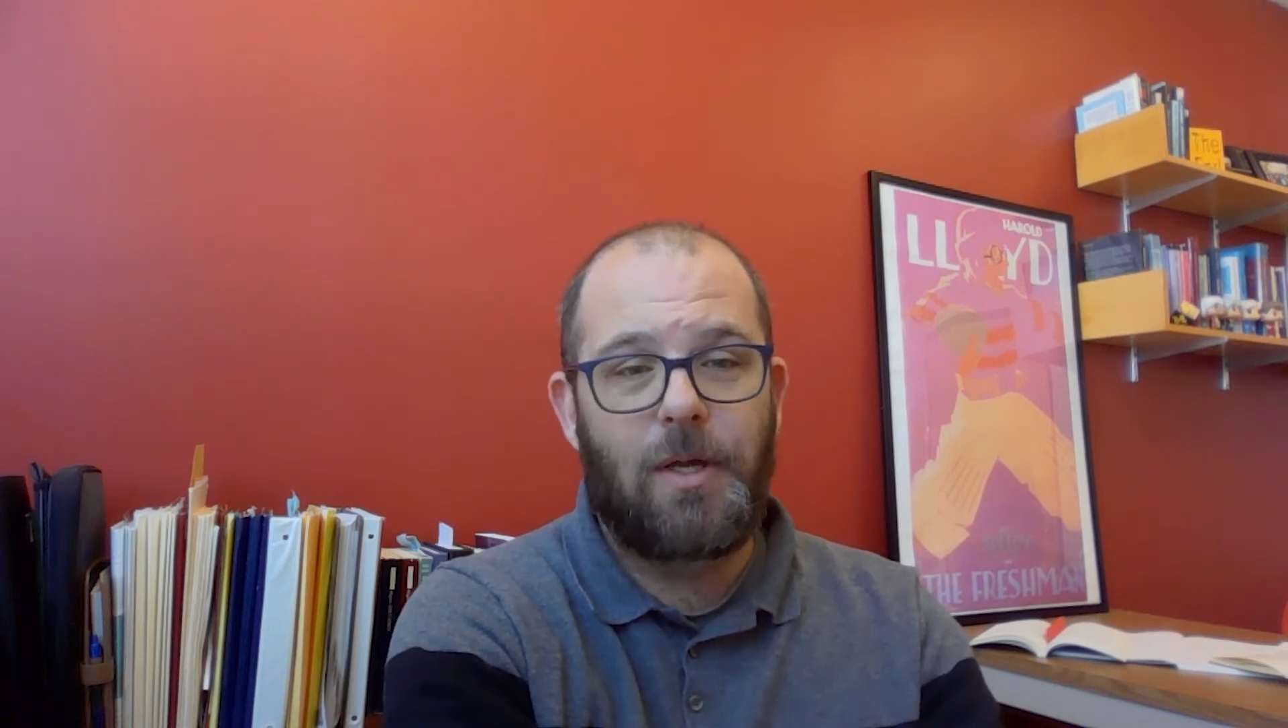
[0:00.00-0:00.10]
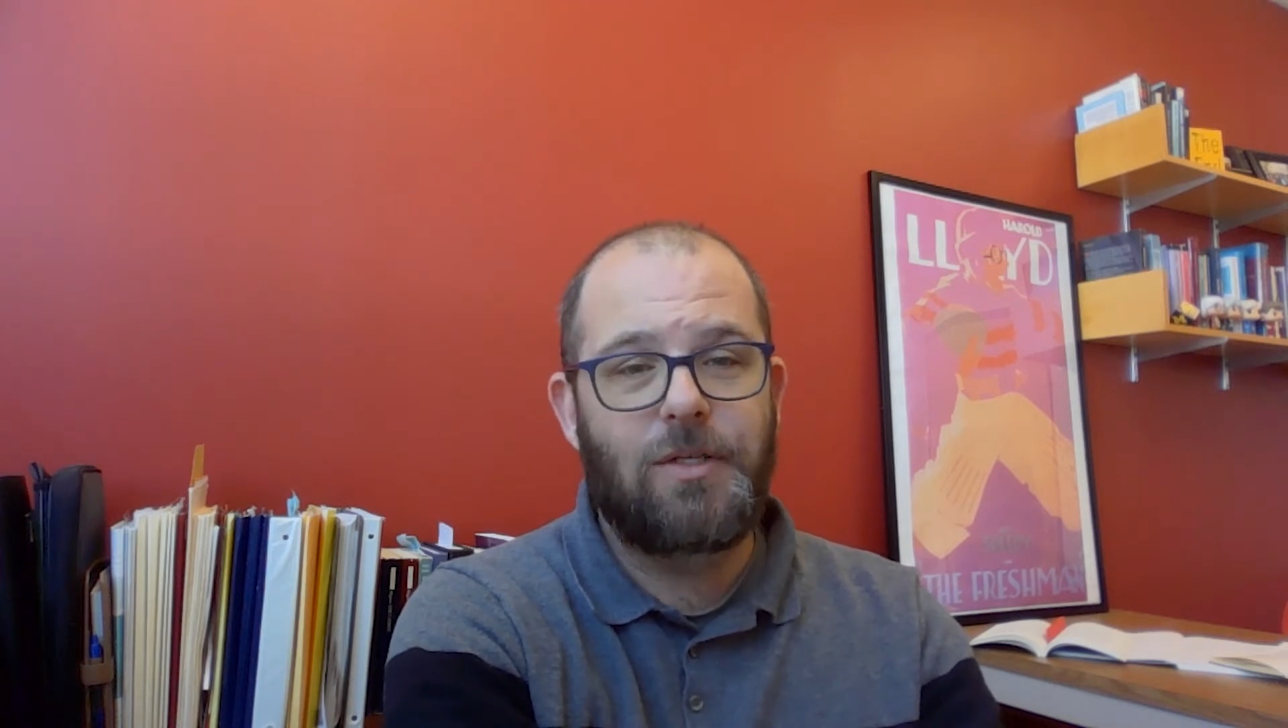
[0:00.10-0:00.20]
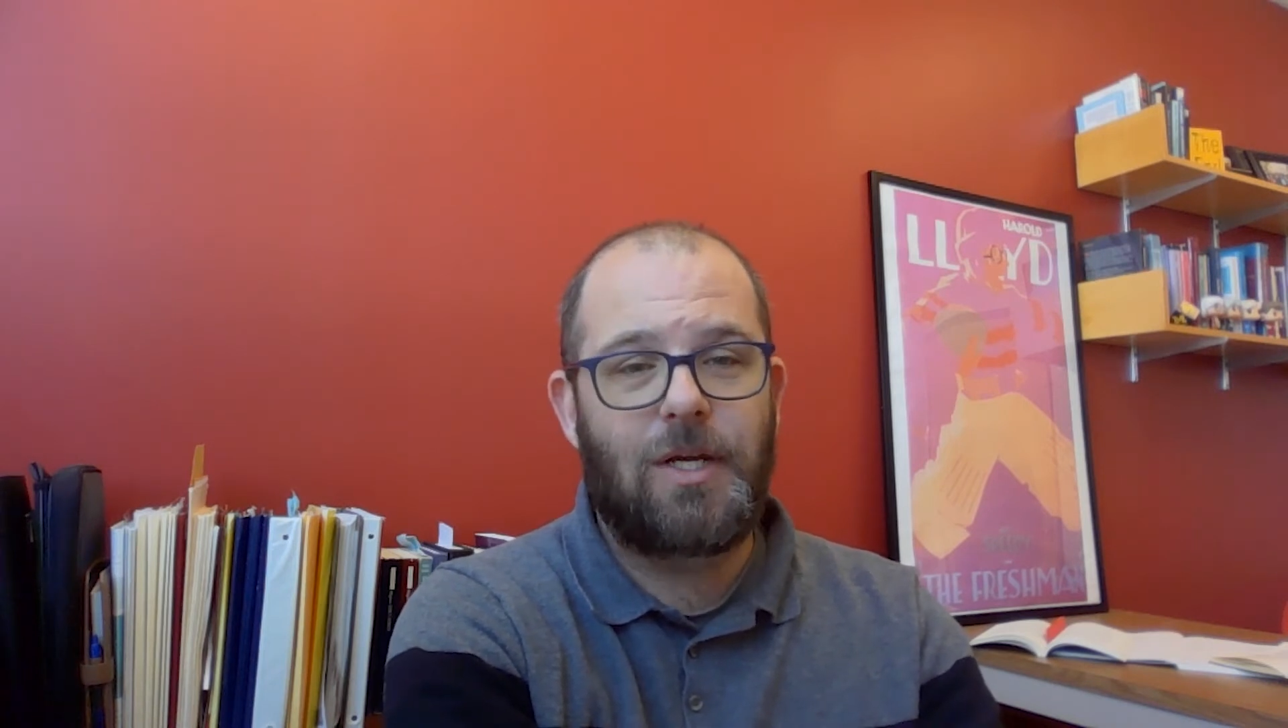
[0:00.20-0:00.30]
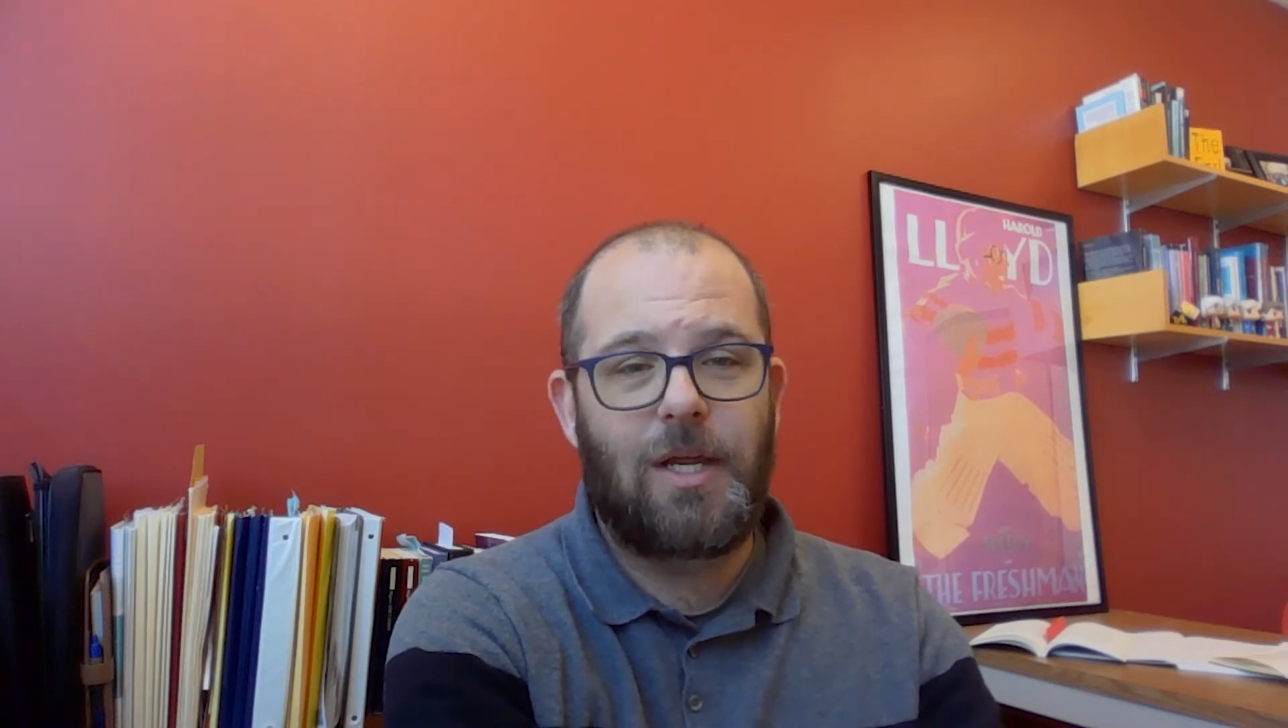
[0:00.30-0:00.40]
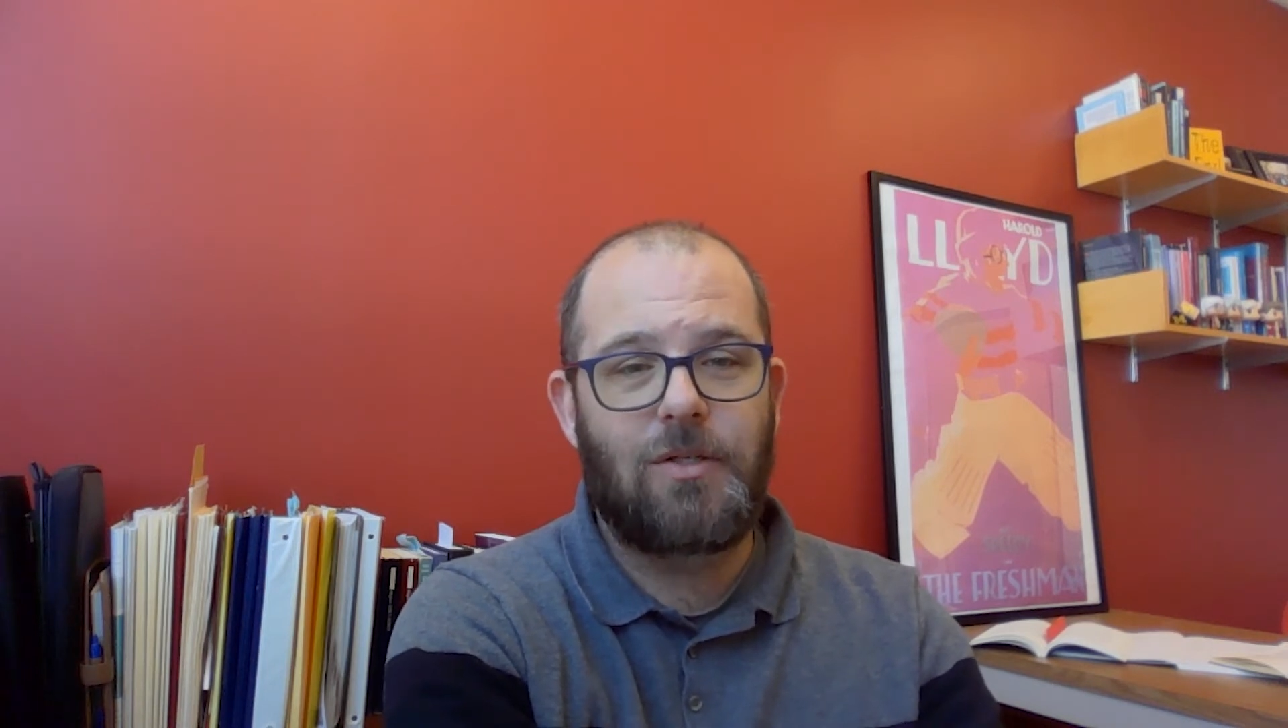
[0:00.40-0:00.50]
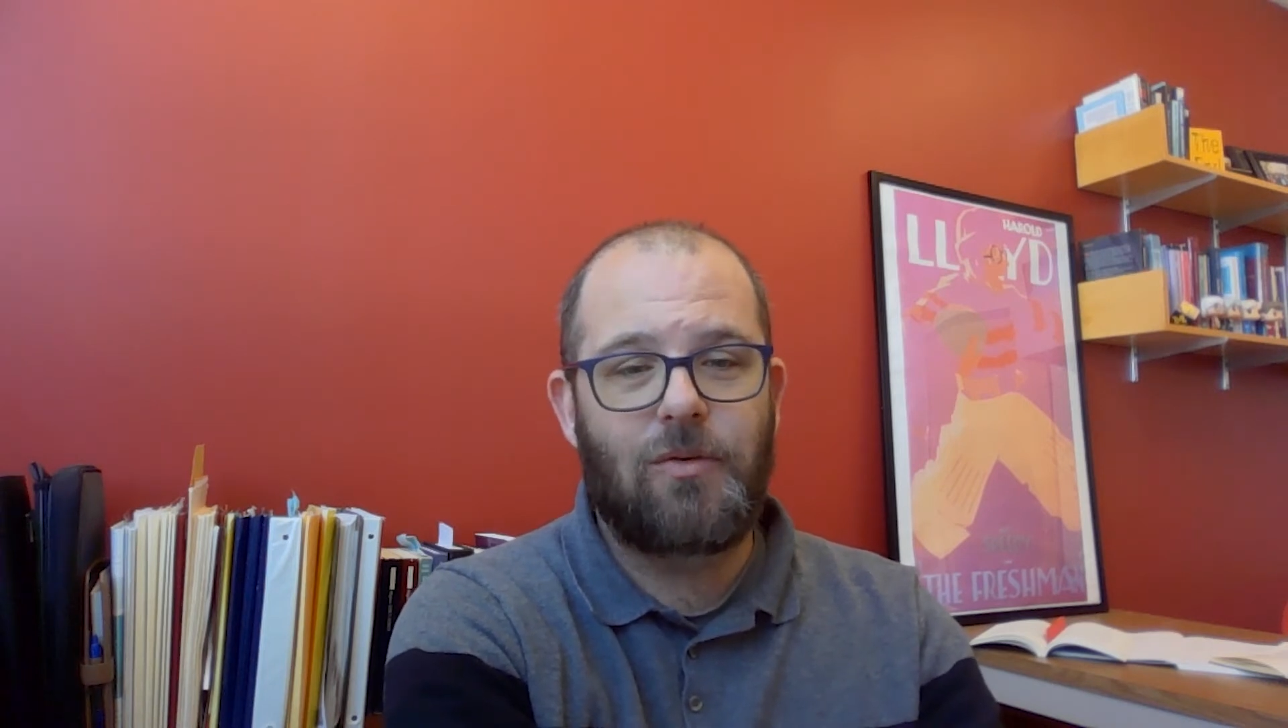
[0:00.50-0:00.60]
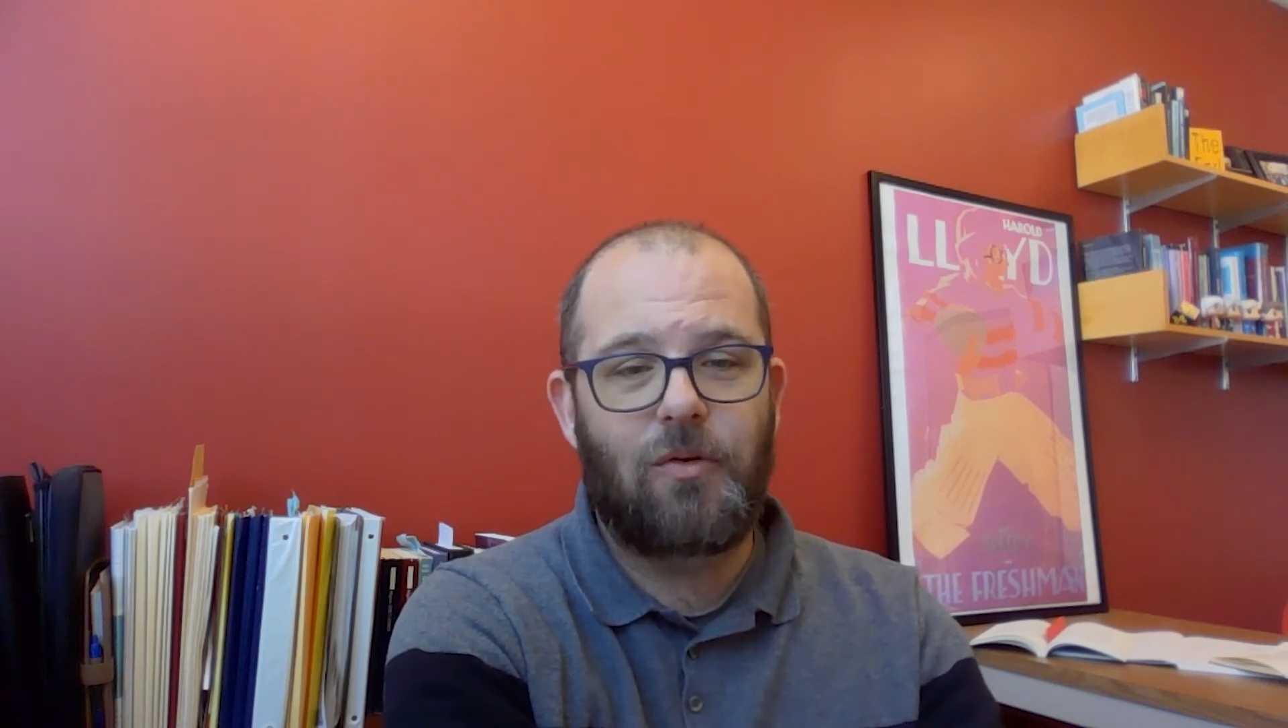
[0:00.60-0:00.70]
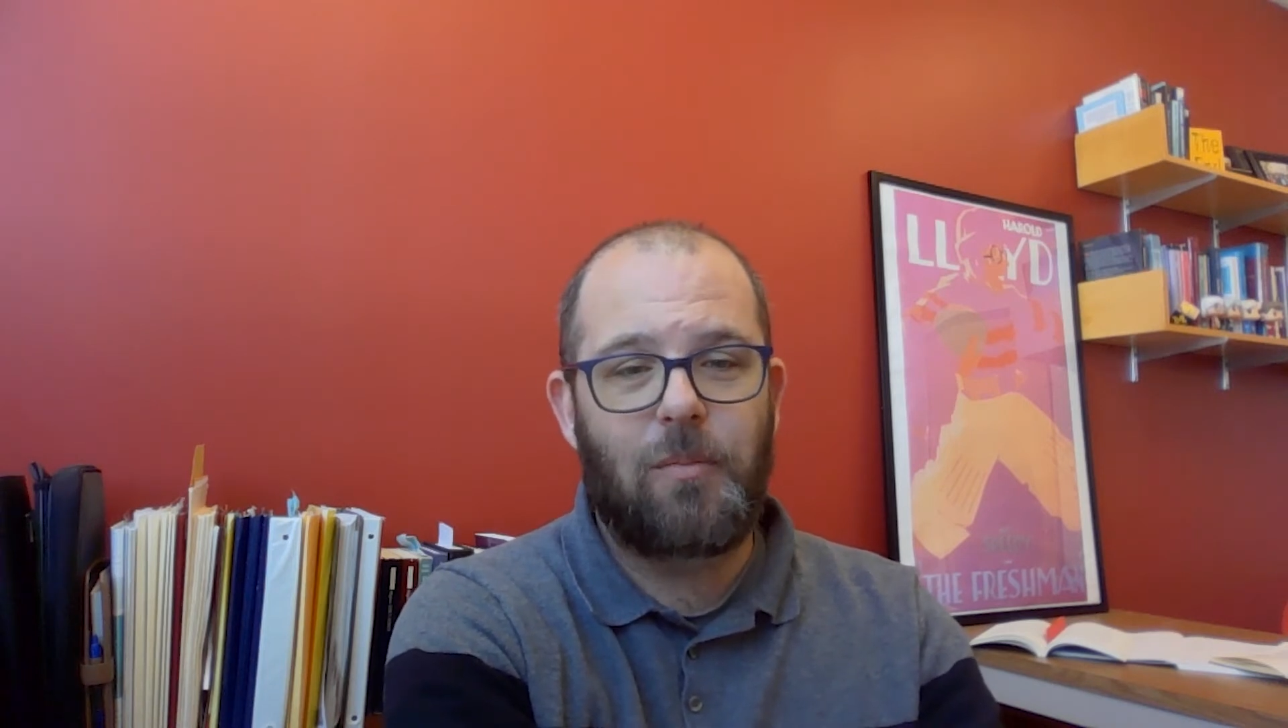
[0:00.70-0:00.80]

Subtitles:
educational